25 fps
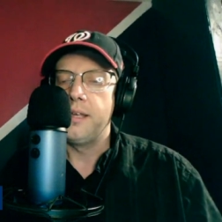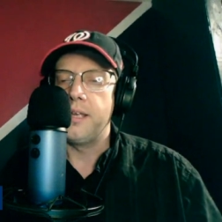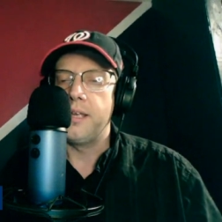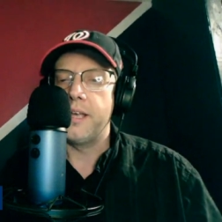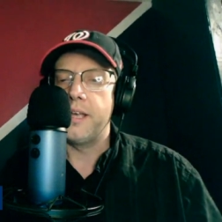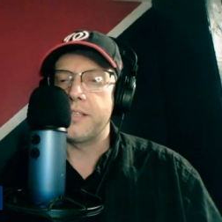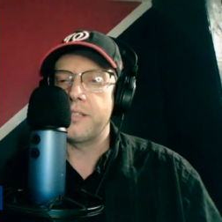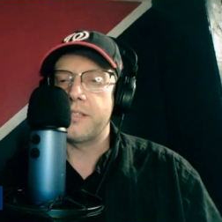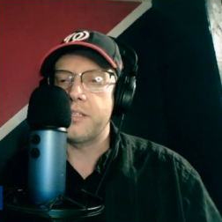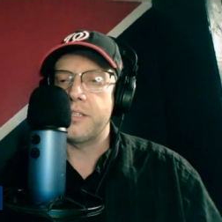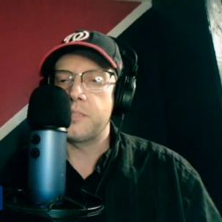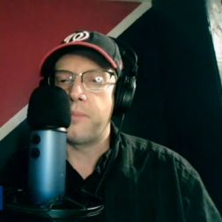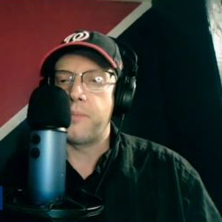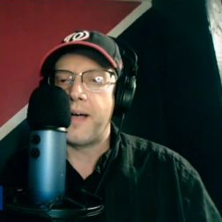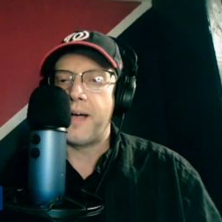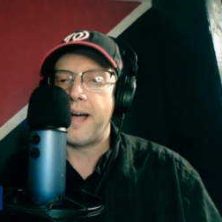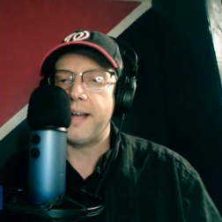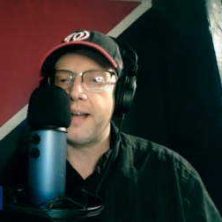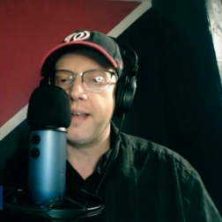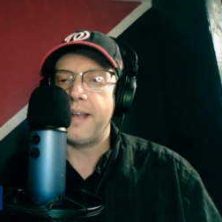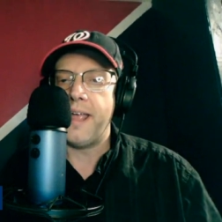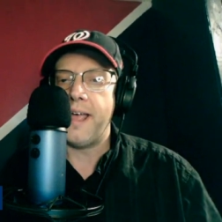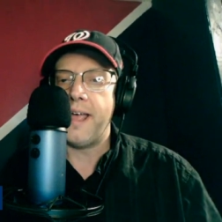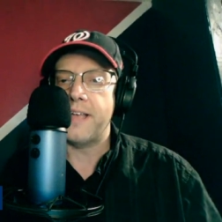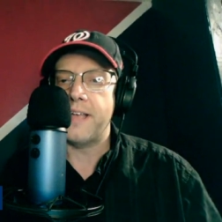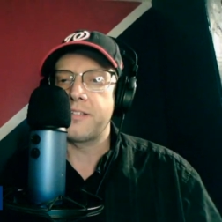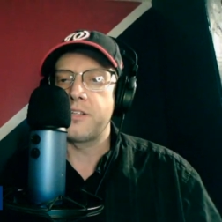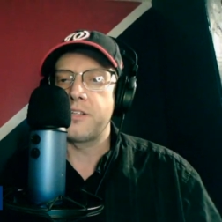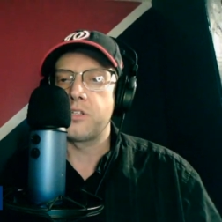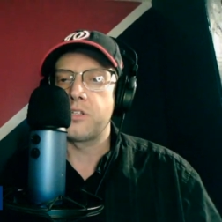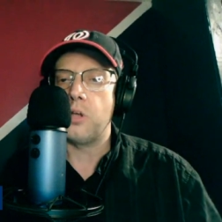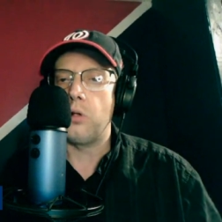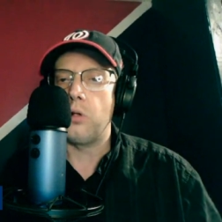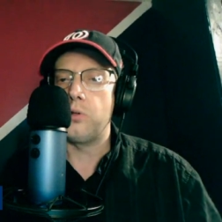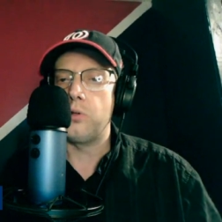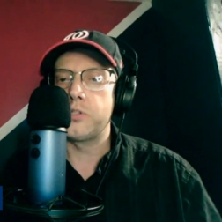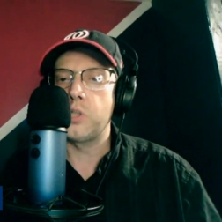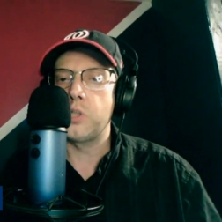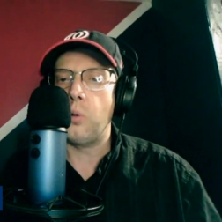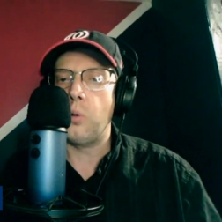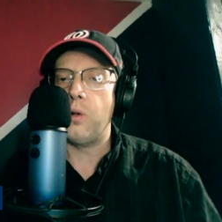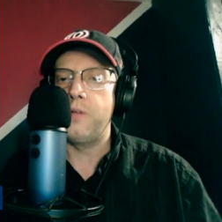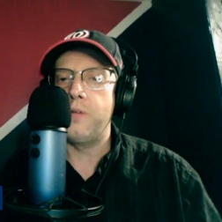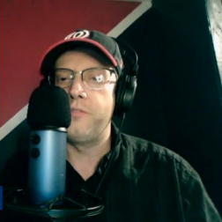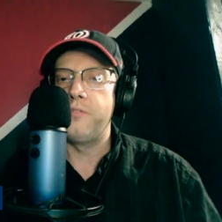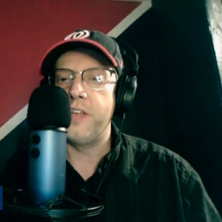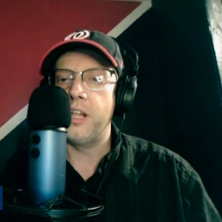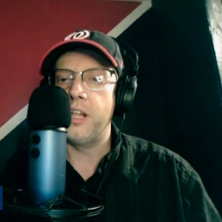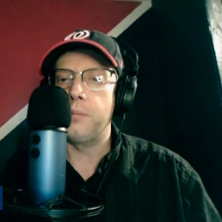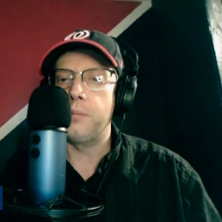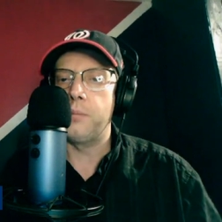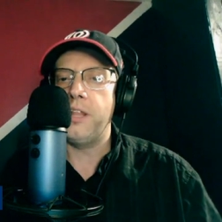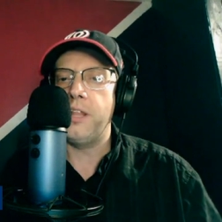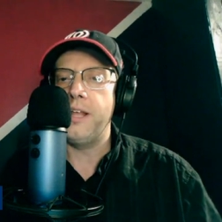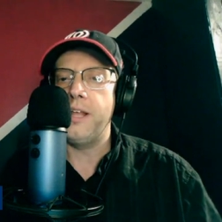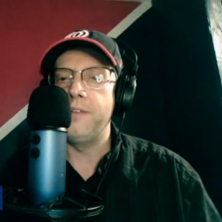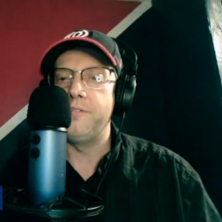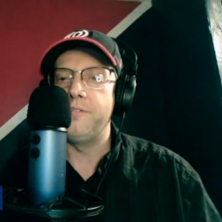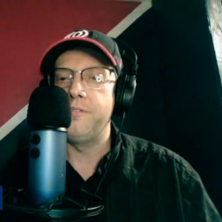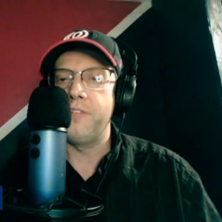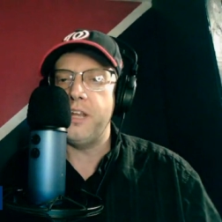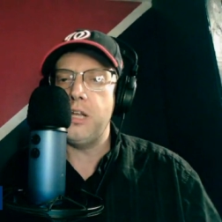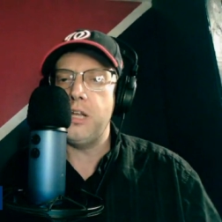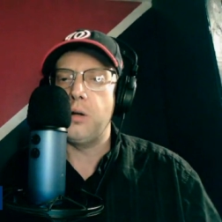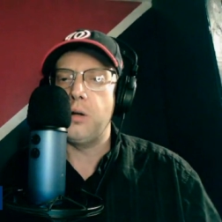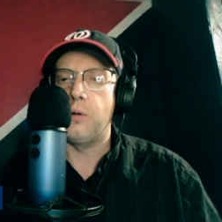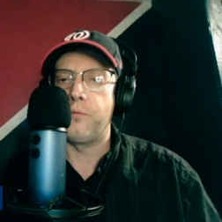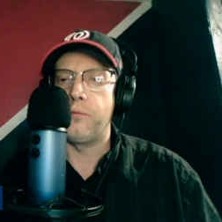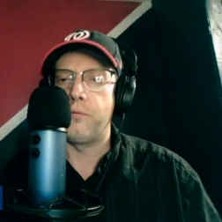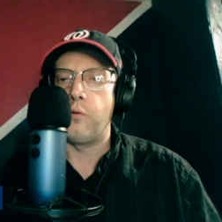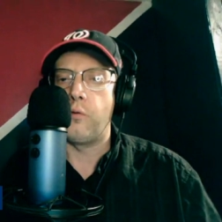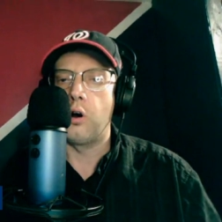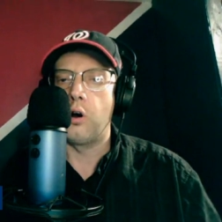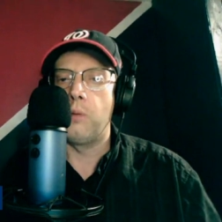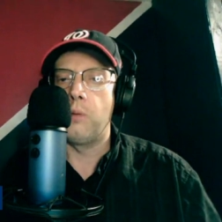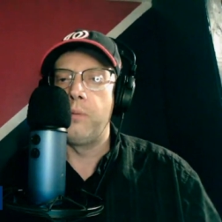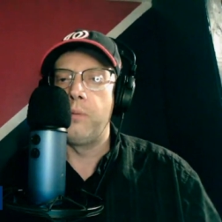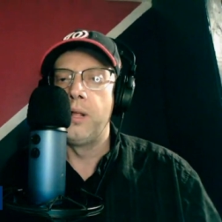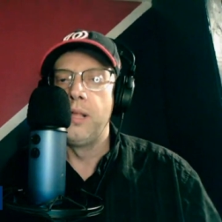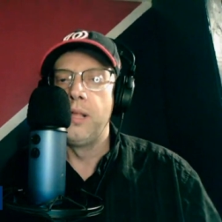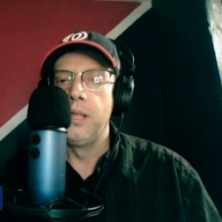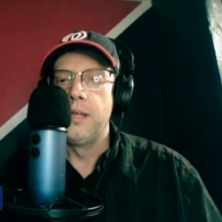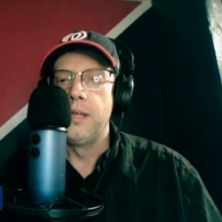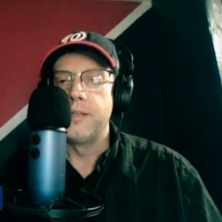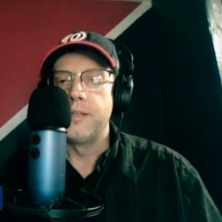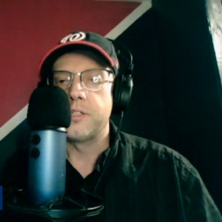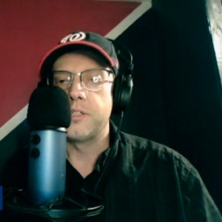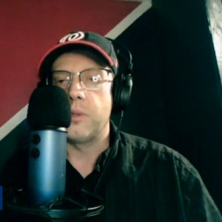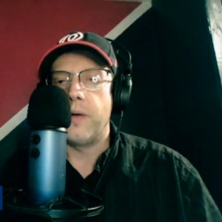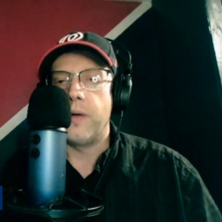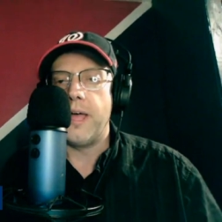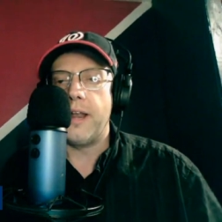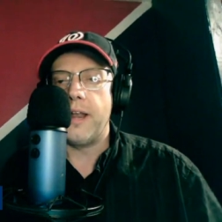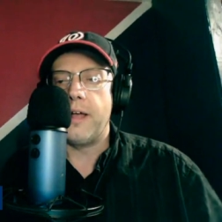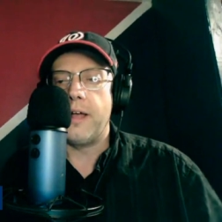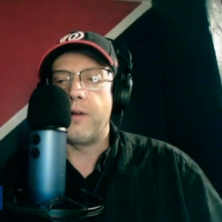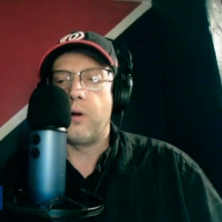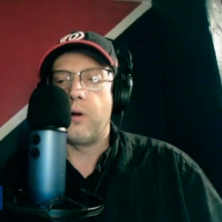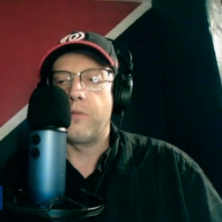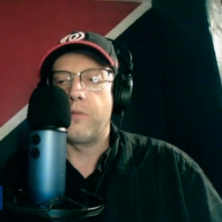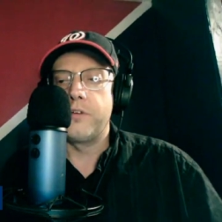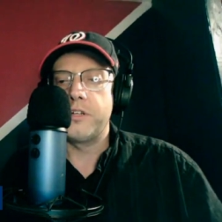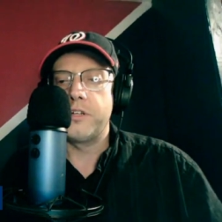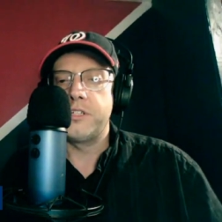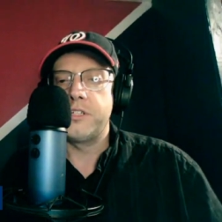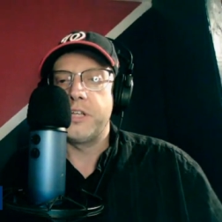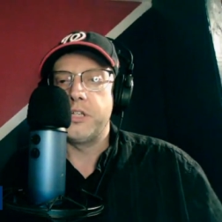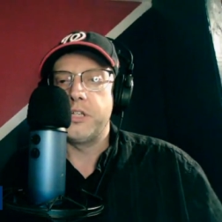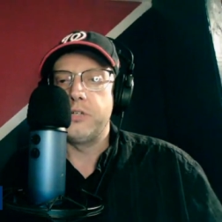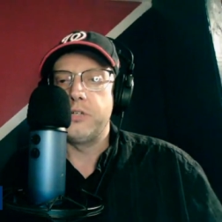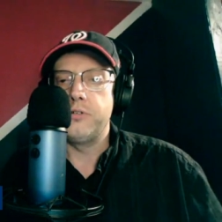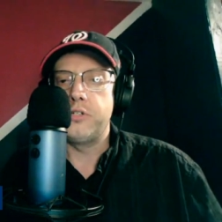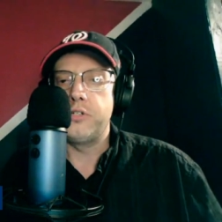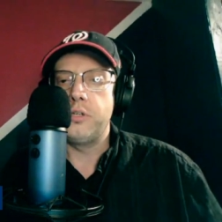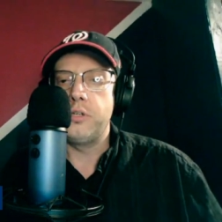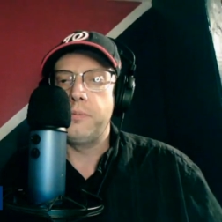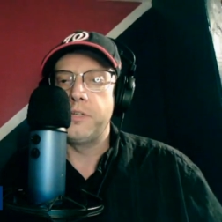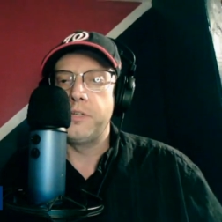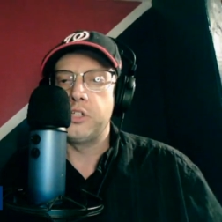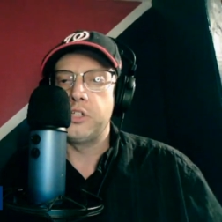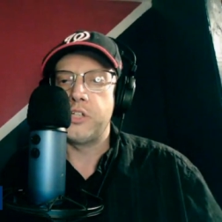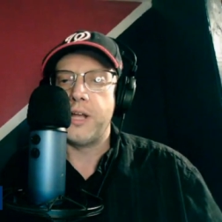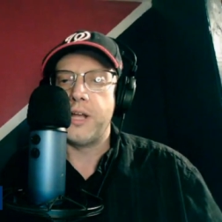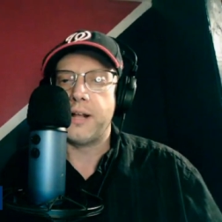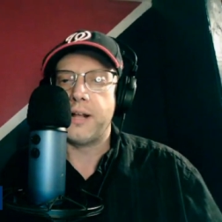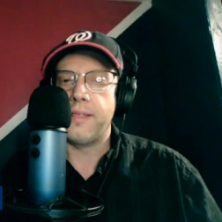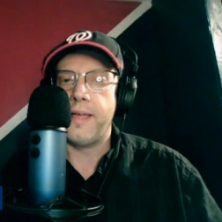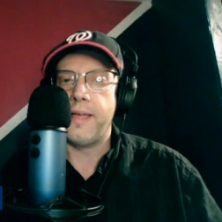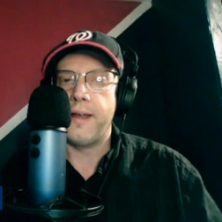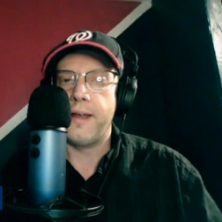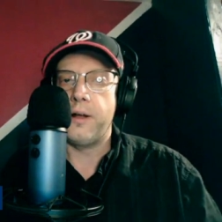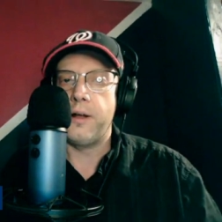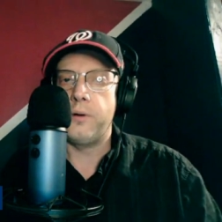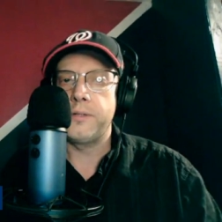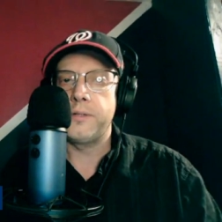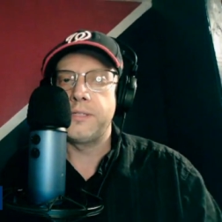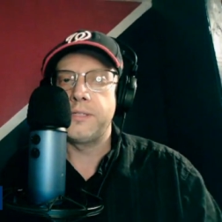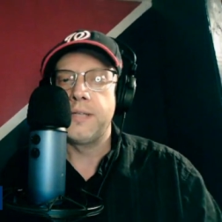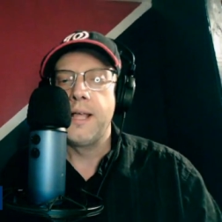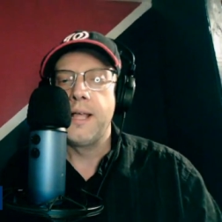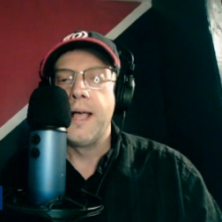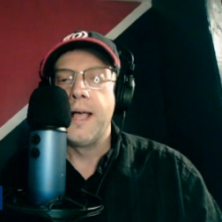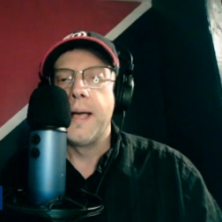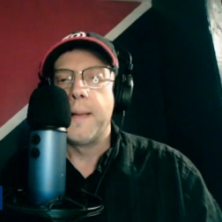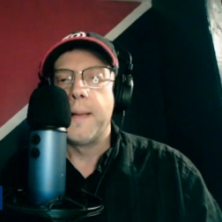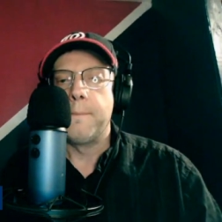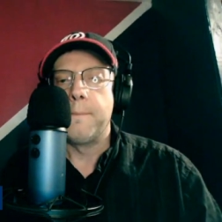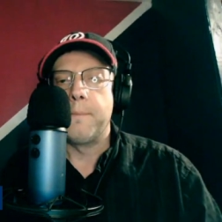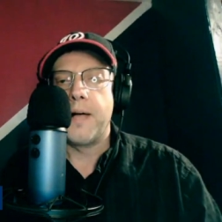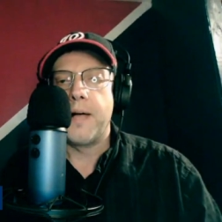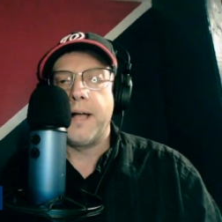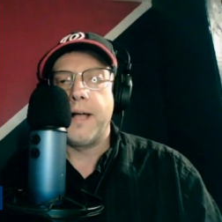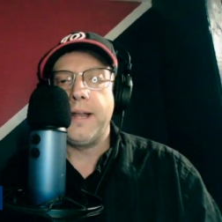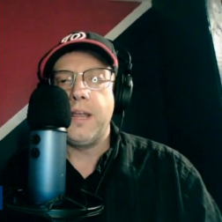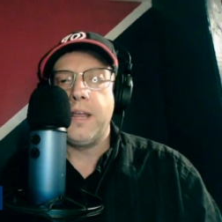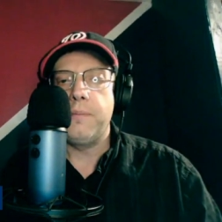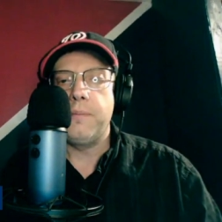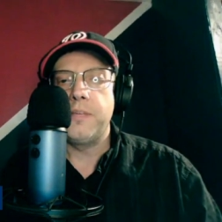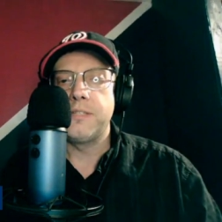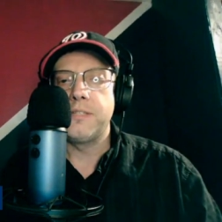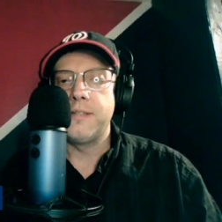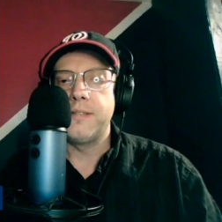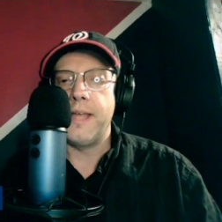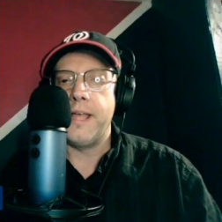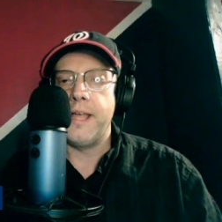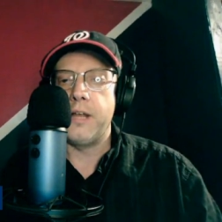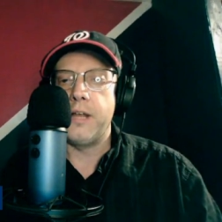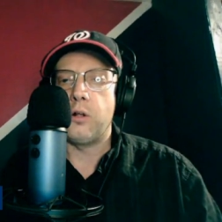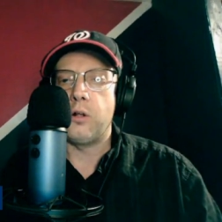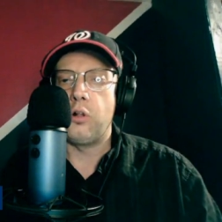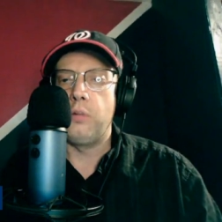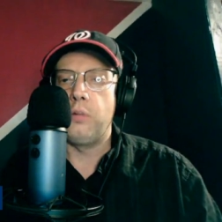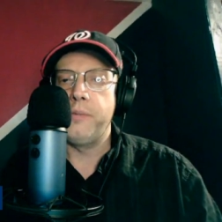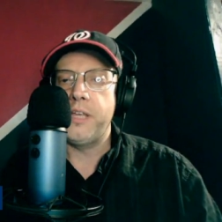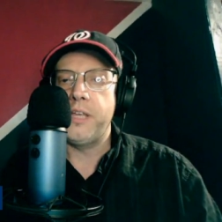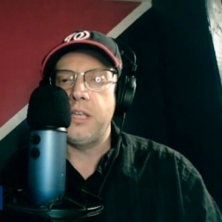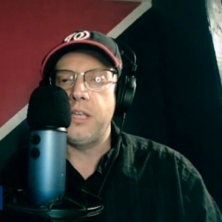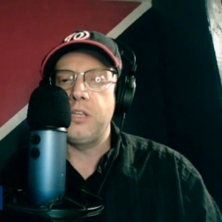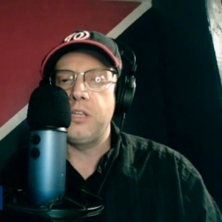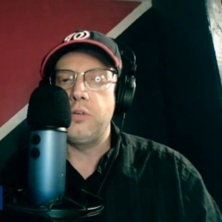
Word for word: Yes, this podcast is also available in video form, so head on over to YouTube and check that out. My name is Dan Holmy.